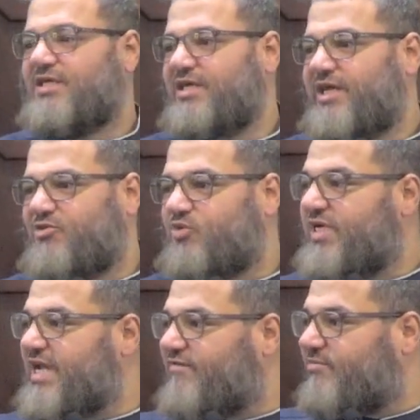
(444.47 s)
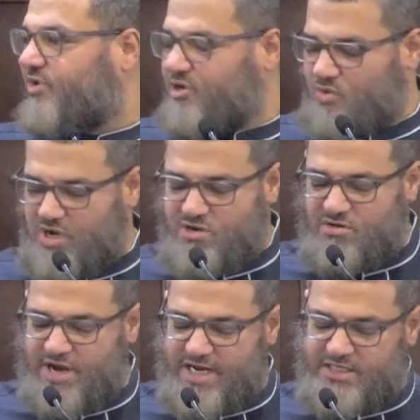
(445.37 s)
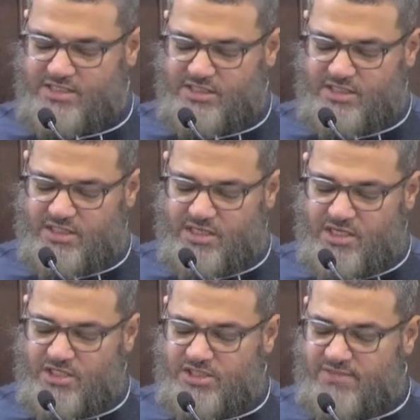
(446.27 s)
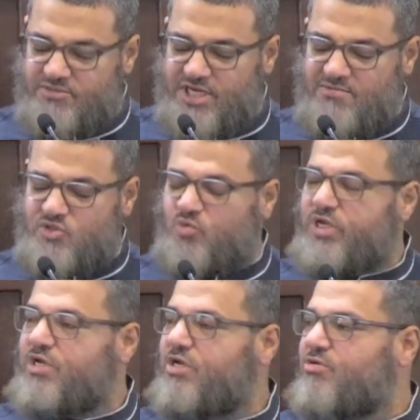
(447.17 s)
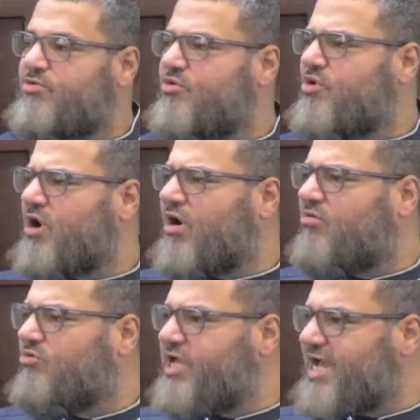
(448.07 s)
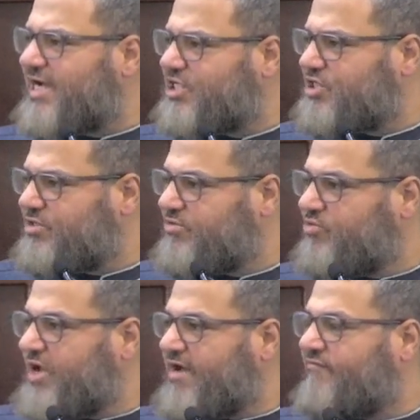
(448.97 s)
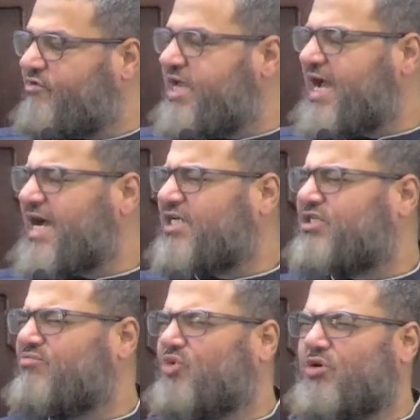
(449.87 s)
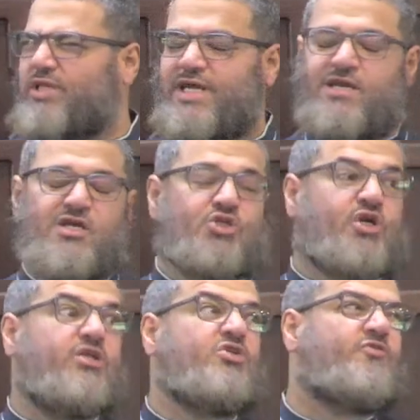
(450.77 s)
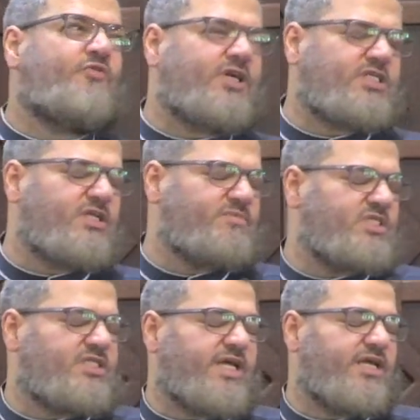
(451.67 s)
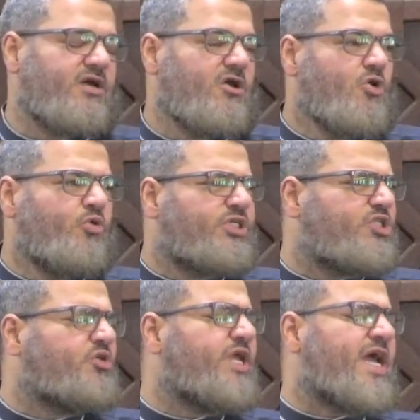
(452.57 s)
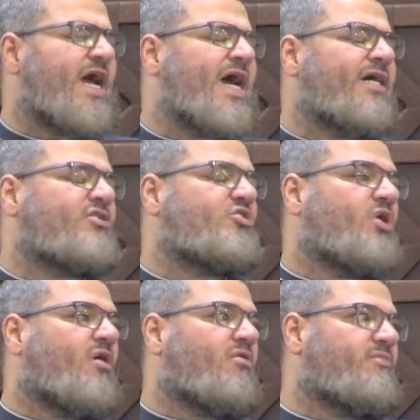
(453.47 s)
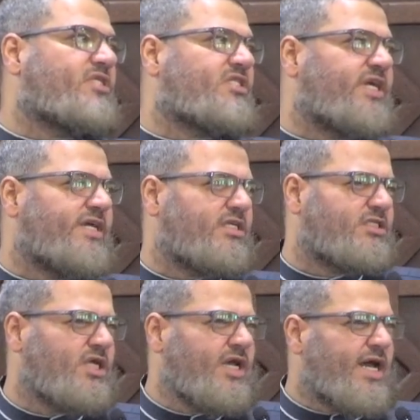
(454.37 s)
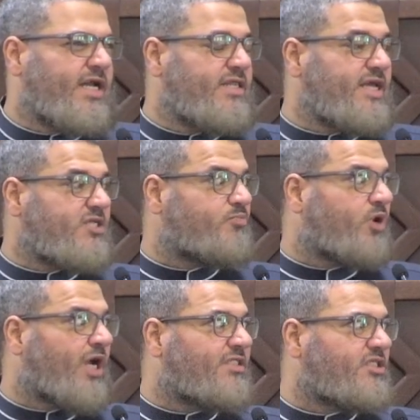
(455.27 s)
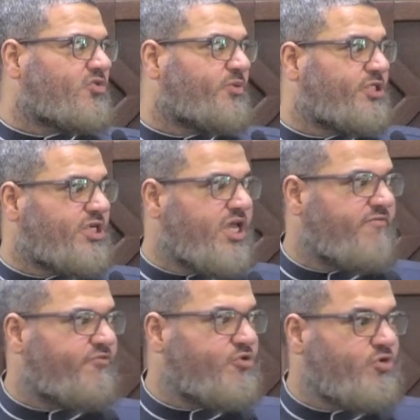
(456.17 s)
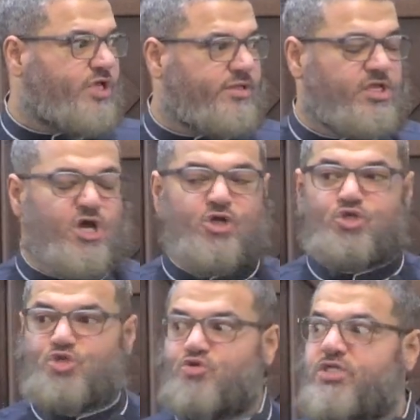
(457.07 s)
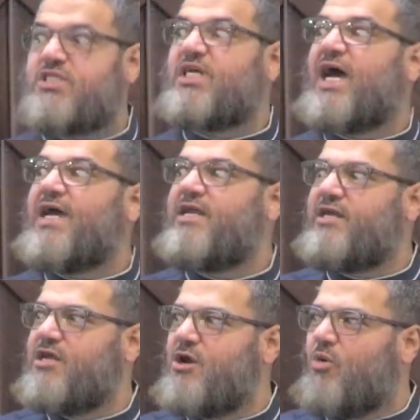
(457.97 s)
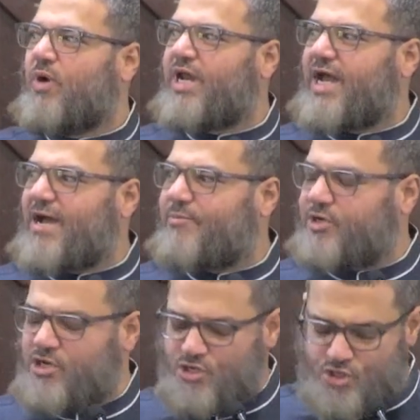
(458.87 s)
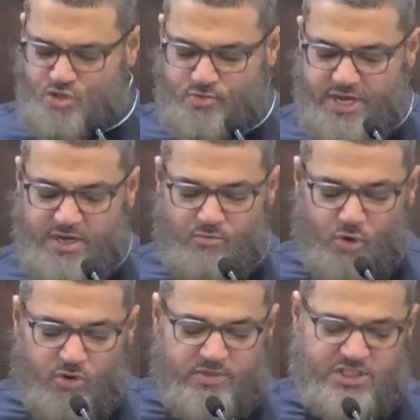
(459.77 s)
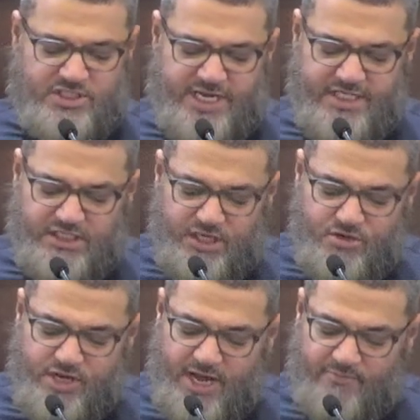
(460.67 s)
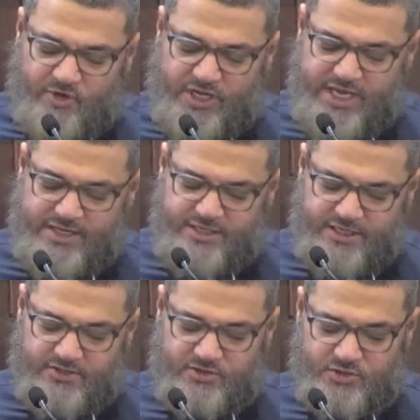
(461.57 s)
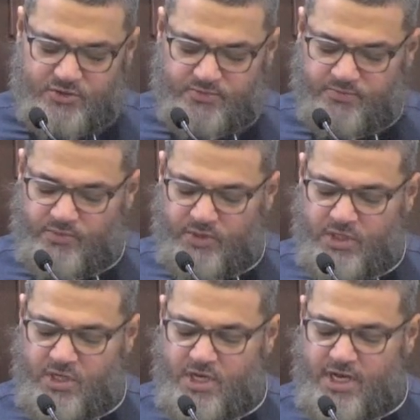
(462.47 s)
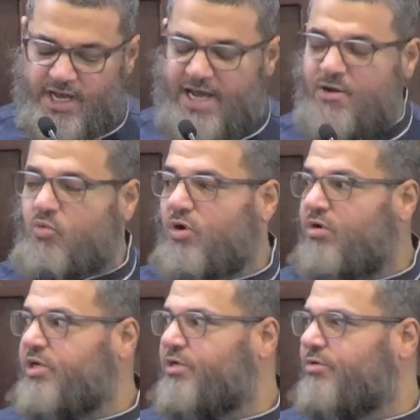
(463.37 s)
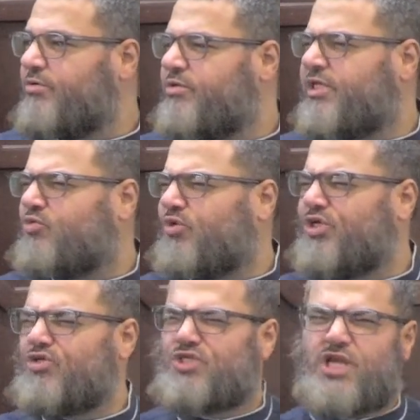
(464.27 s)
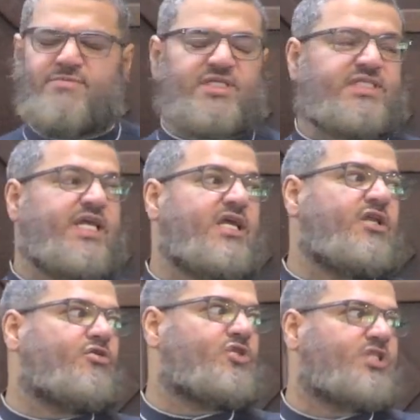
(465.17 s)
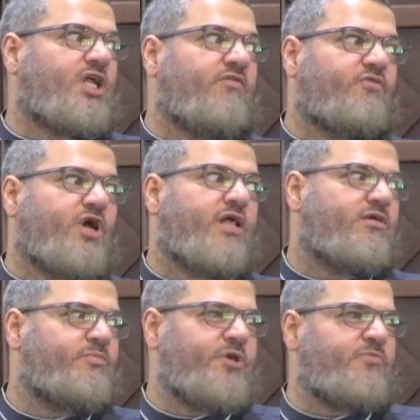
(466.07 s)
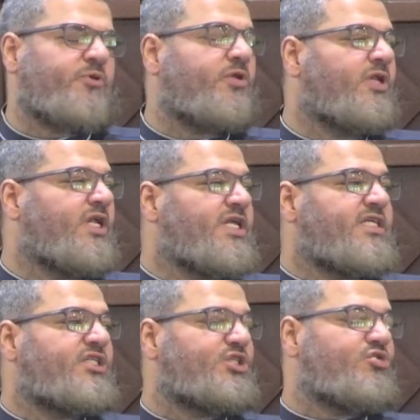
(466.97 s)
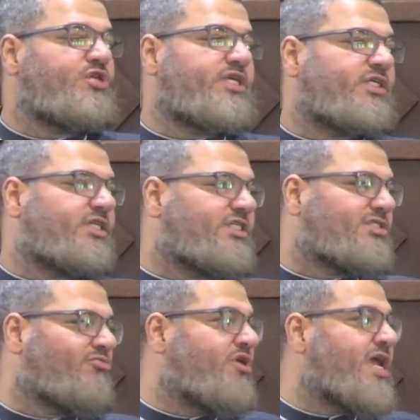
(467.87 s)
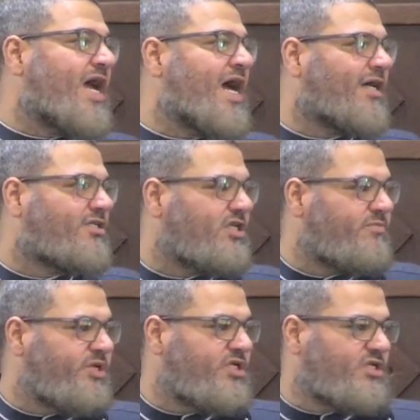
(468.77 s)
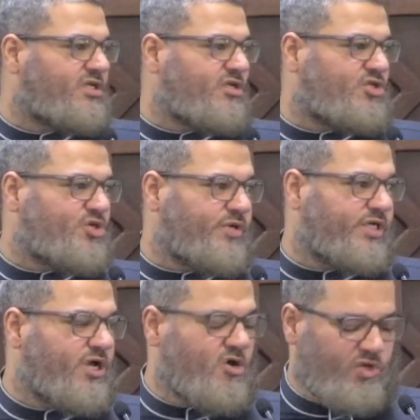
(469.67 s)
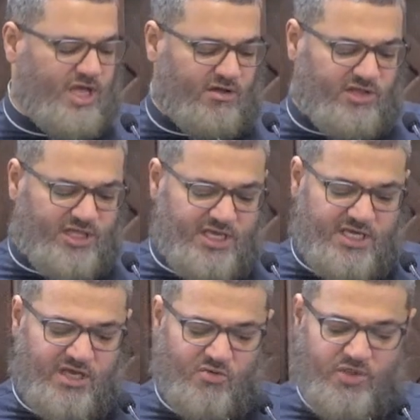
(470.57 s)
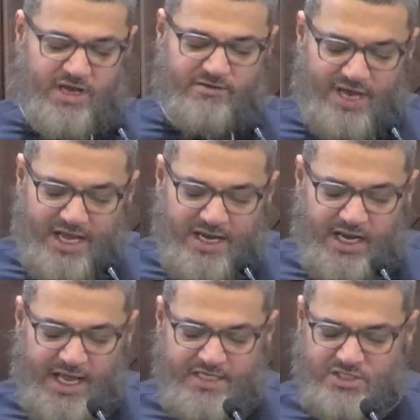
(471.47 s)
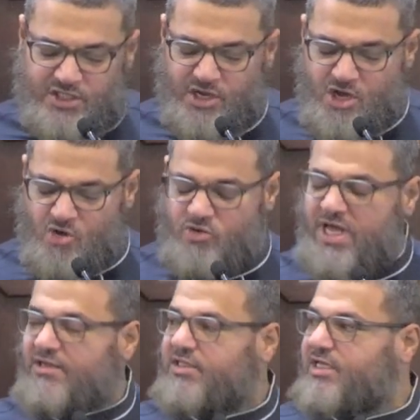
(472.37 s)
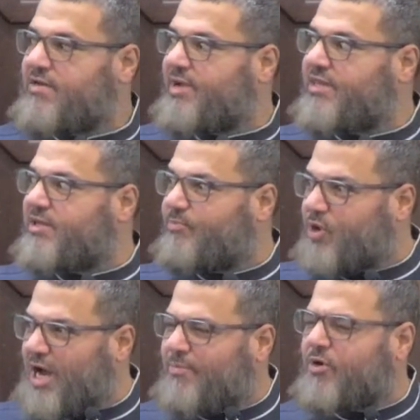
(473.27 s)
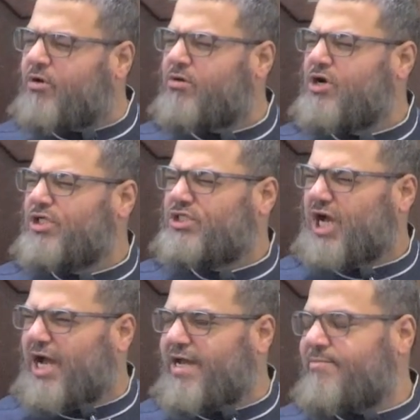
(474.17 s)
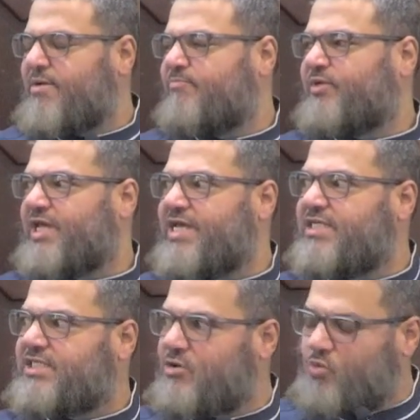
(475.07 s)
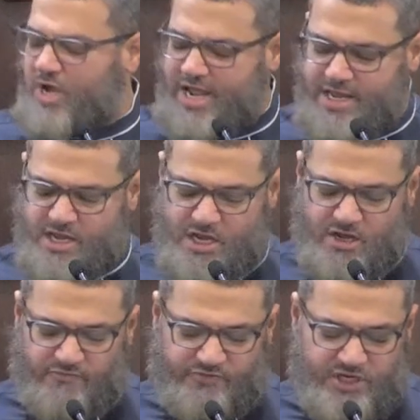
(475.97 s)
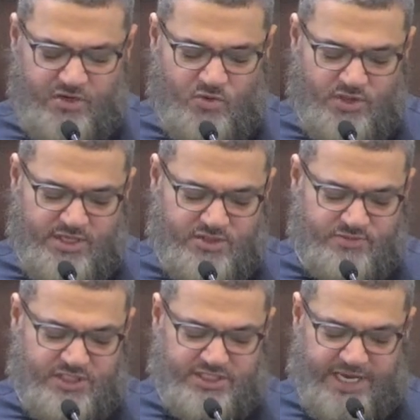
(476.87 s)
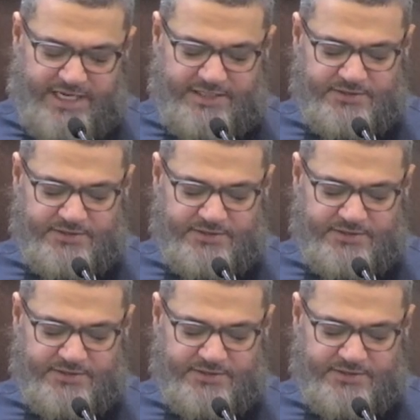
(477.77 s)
It will never bring one correct. Sometimes we have reaction more than trying to fix the mistake. We just react to our mistakes. And in that process, especially if you get too excited, what happened? You make more mistakes and you complicate things. I warn you that when you see a mistake in yourself and other people, that you can just react immediately to it without thinking, without analyzing, without thinking about the proper time and place and way of dealing with this mistake.